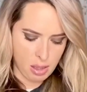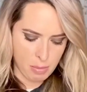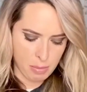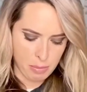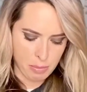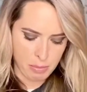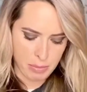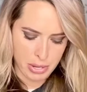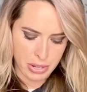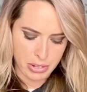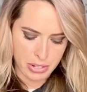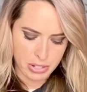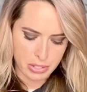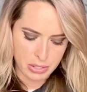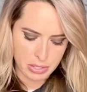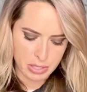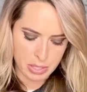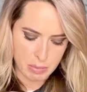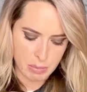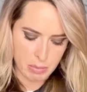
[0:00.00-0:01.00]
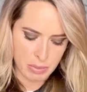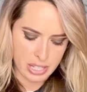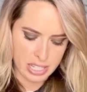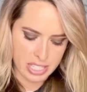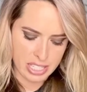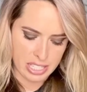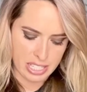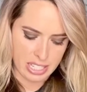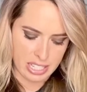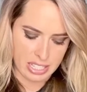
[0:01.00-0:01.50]
Miracles and
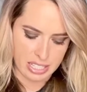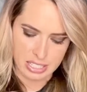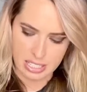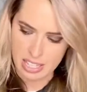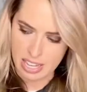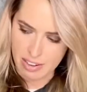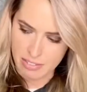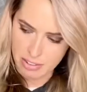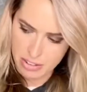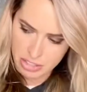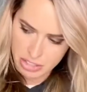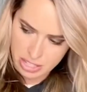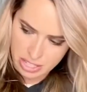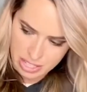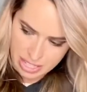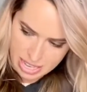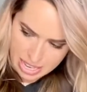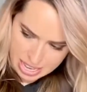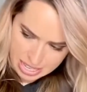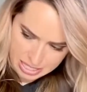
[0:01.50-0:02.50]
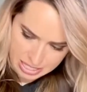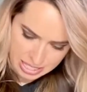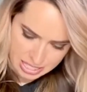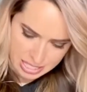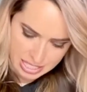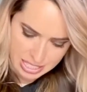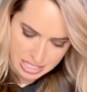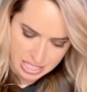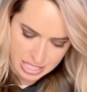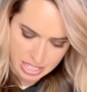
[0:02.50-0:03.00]
blessings, everything has
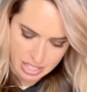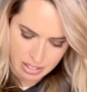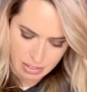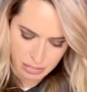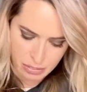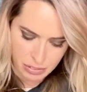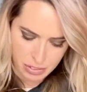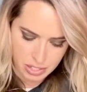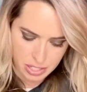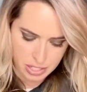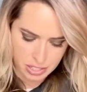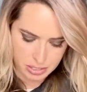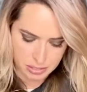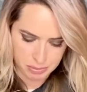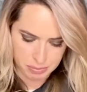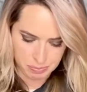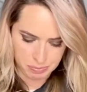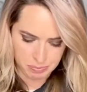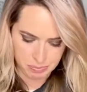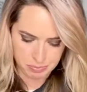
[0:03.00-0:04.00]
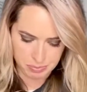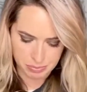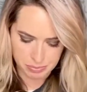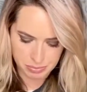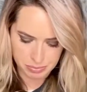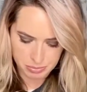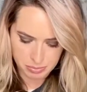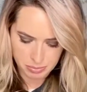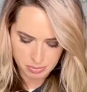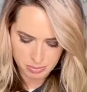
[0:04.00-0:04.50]
its gift.
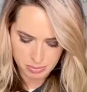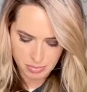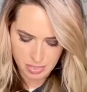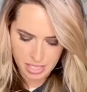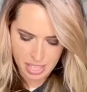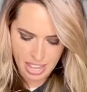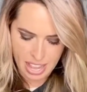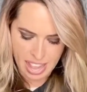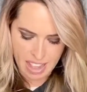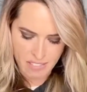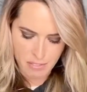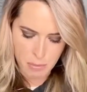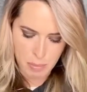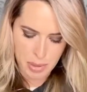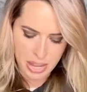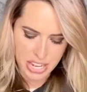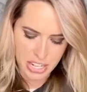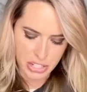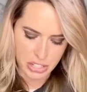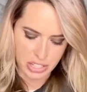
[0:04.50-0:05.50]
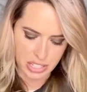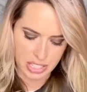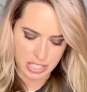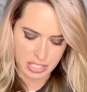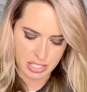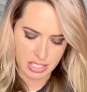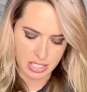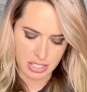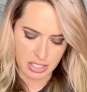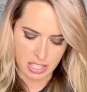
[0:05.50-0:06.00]
Have
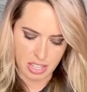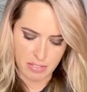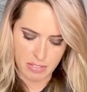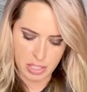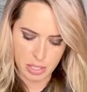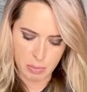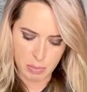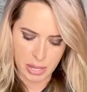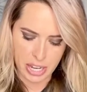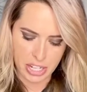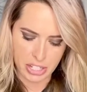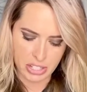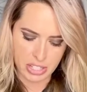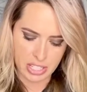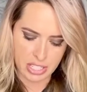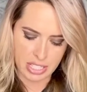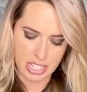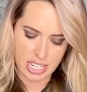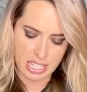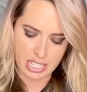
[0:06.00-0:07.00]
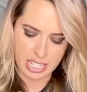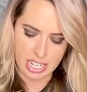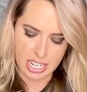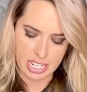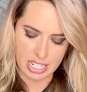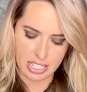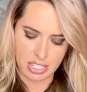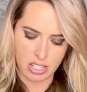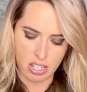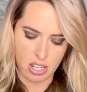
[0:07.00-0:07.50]
patience, love is patient and
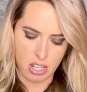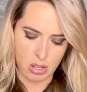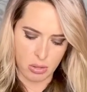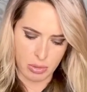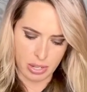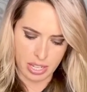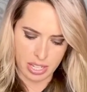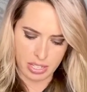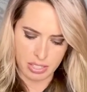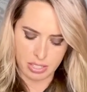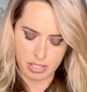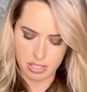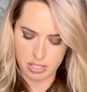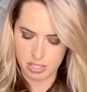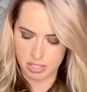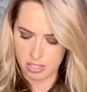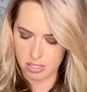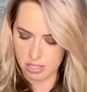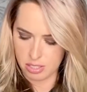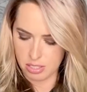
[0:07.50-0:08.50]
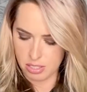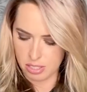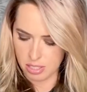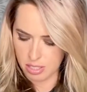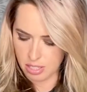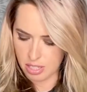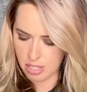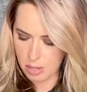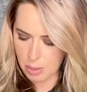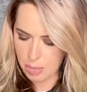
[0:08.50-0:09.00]
kind always.
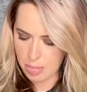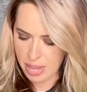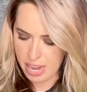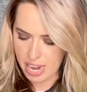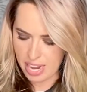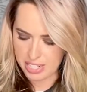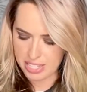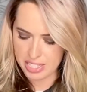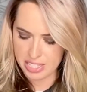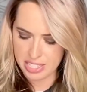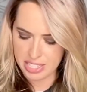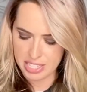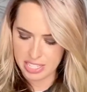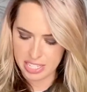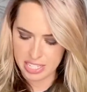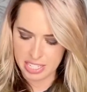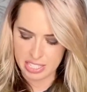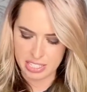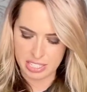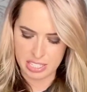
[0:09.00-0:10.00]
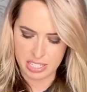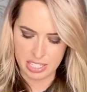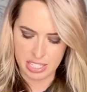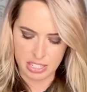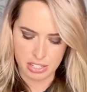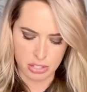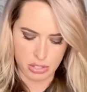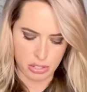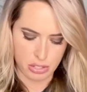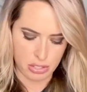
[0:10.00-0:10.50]
Honesty is
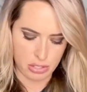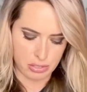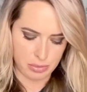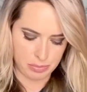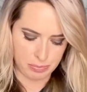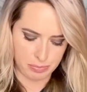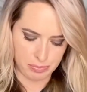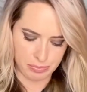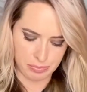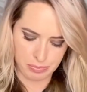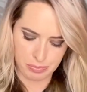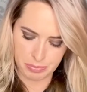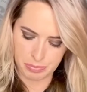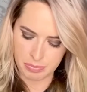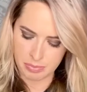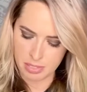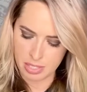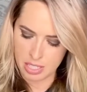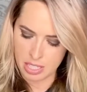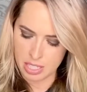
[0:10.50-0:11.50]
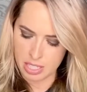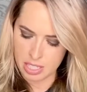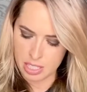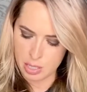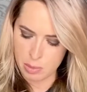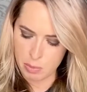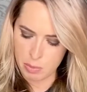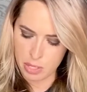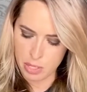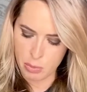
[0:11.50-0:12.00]
essential.
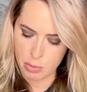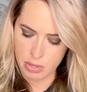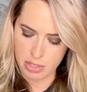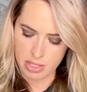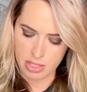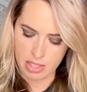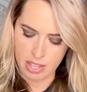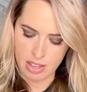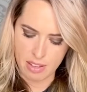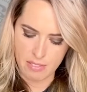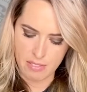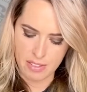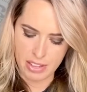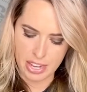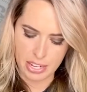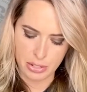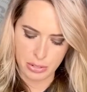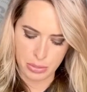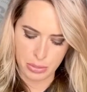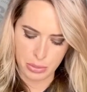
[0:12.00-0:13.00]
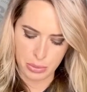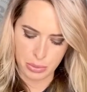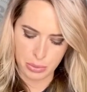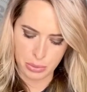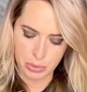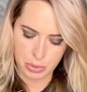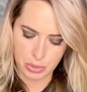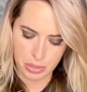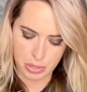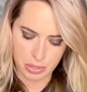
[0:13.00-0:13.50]
Speak with love and
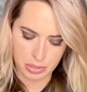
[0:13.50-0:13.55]
truth.